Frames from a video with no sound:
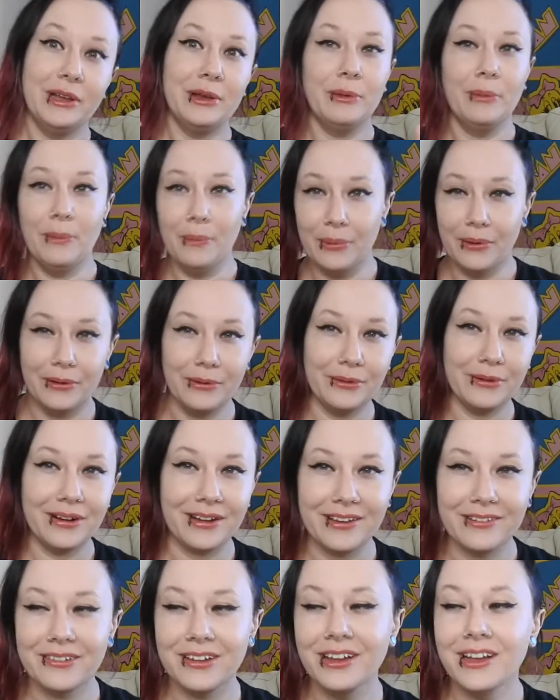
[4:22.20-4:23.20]
but
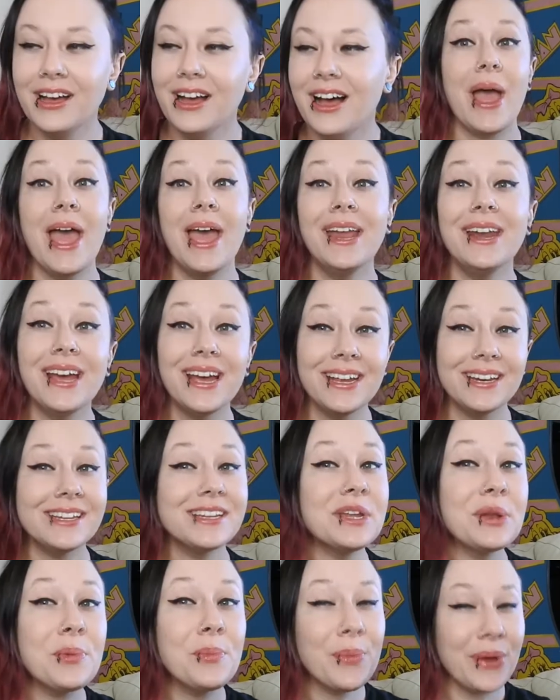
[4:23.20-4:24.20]
whatever. And I
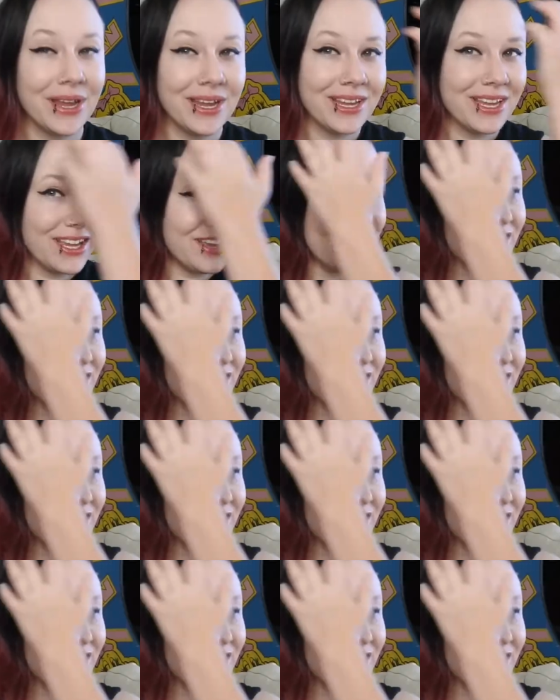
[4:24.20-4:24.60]
did make